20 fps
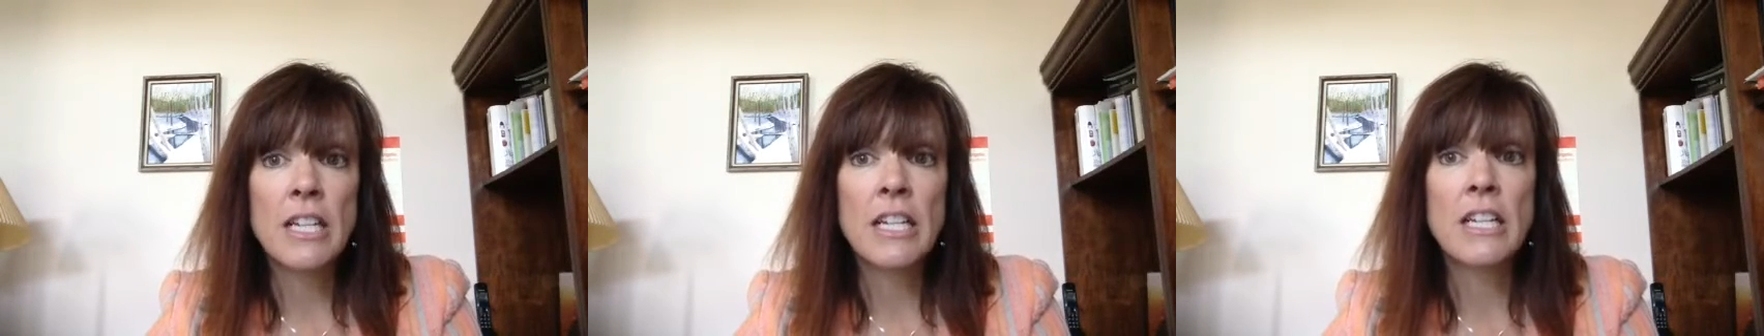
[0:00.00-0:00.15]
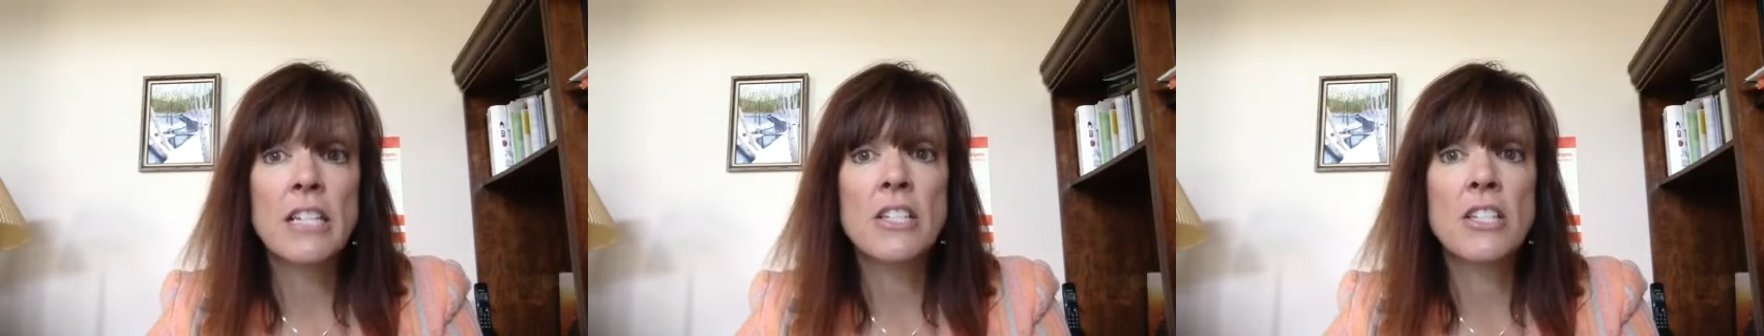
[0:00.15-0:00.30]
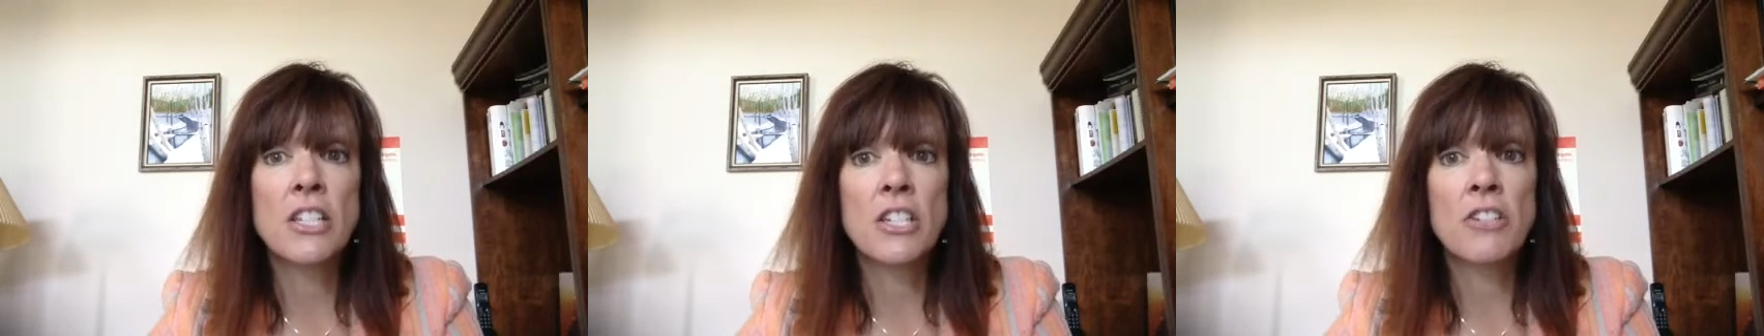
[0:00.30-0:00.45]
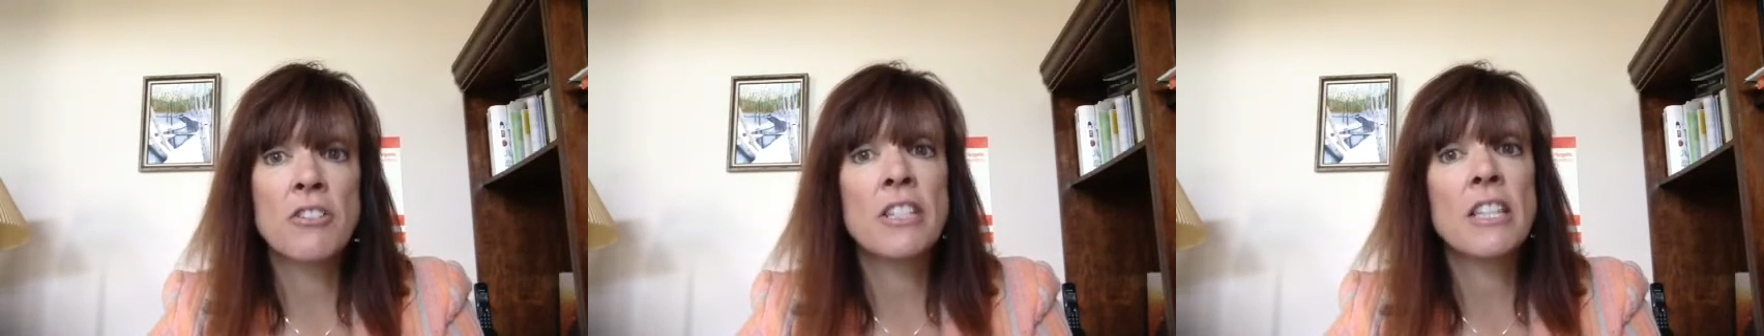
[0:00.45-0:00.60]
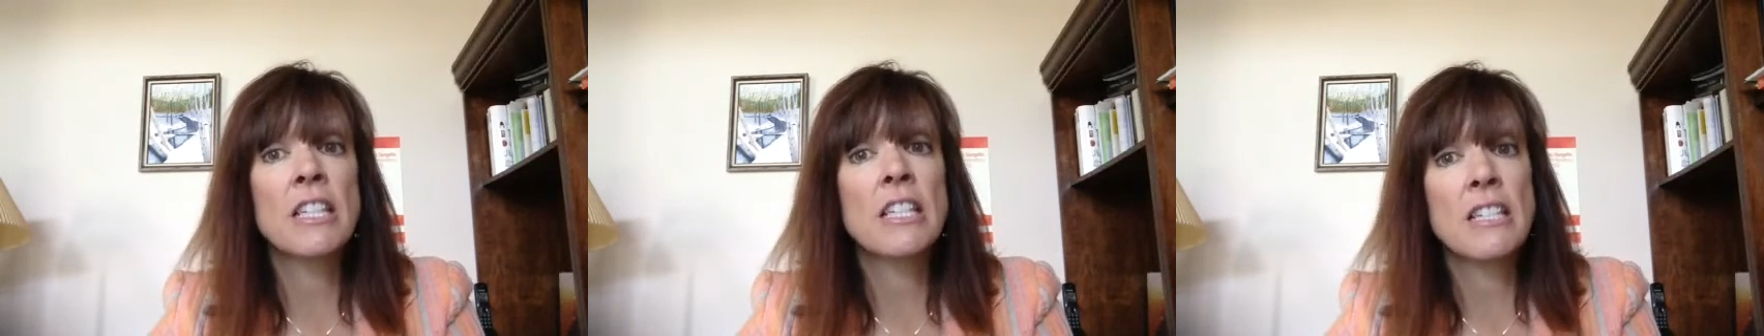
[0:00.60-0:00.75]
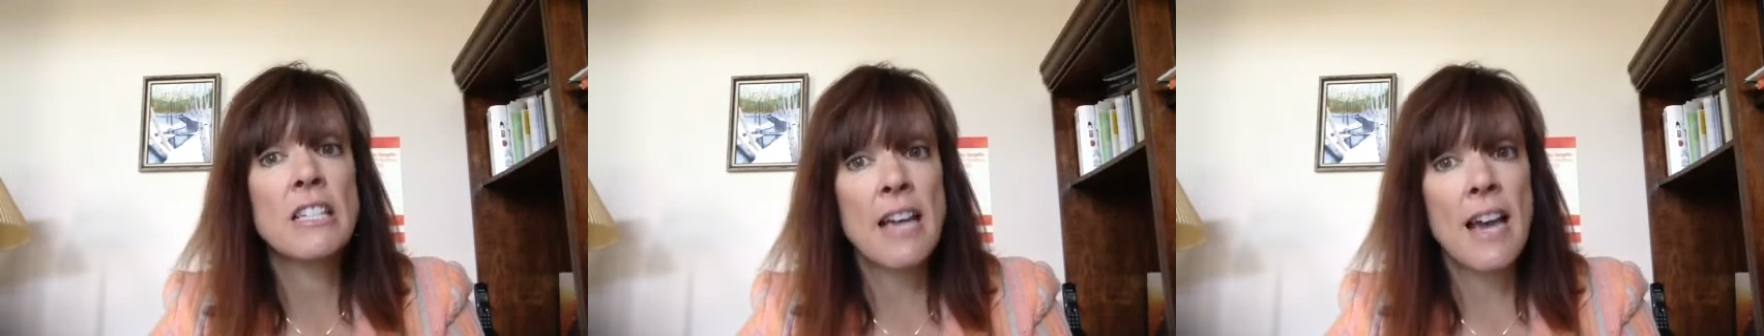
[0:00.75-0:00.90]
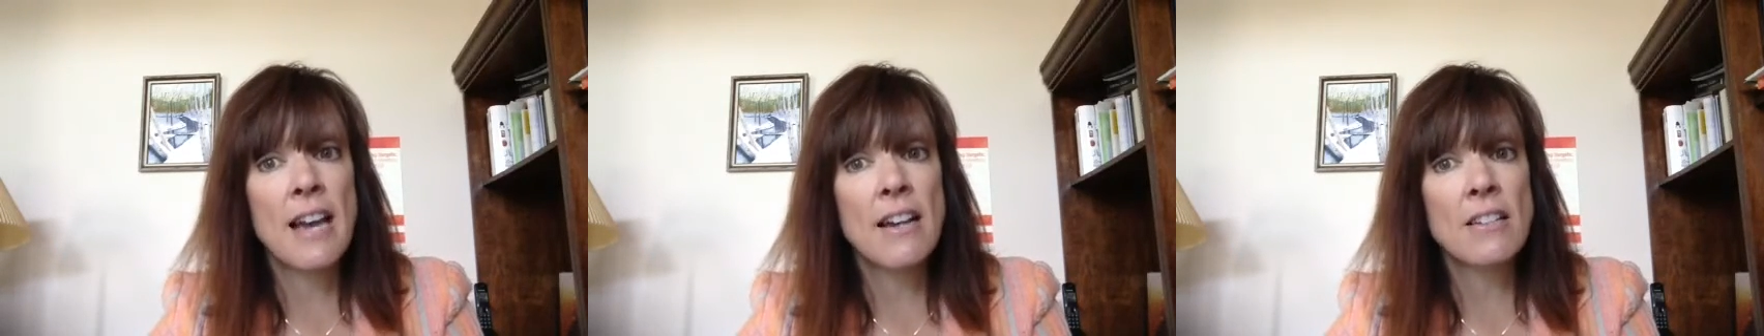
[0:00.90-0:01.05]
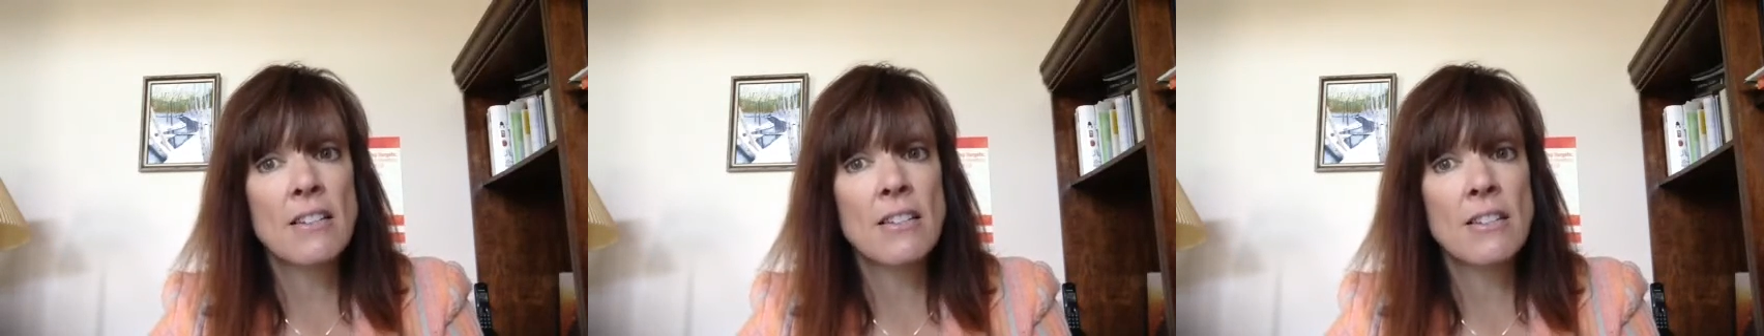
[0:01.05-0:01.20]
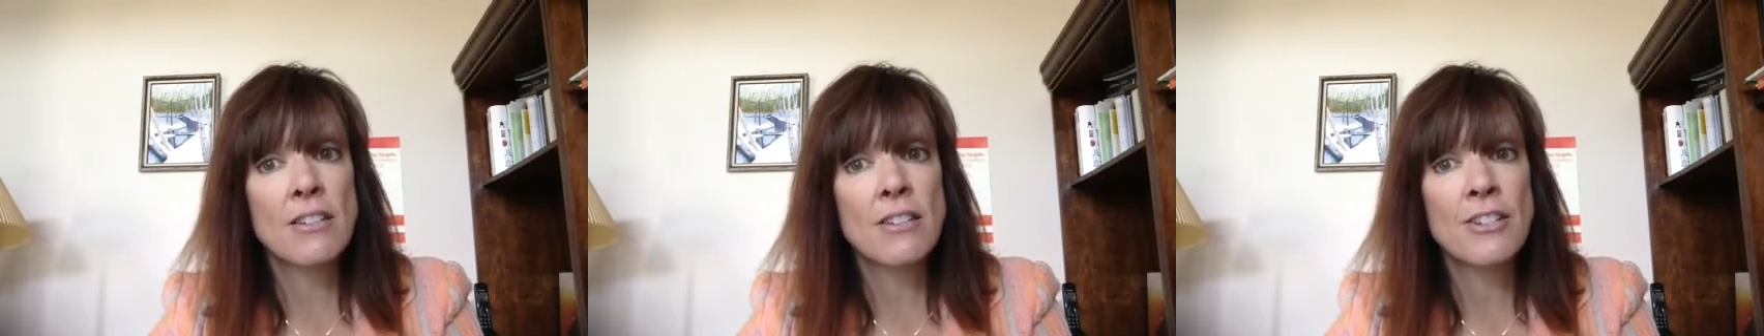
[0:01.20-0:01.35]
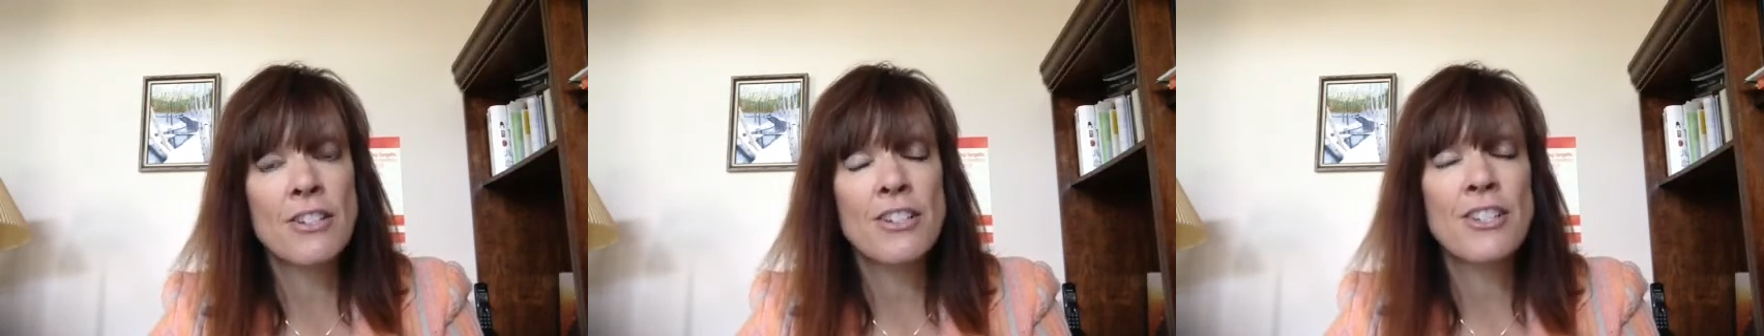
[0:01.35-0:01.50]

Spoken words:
considering the text,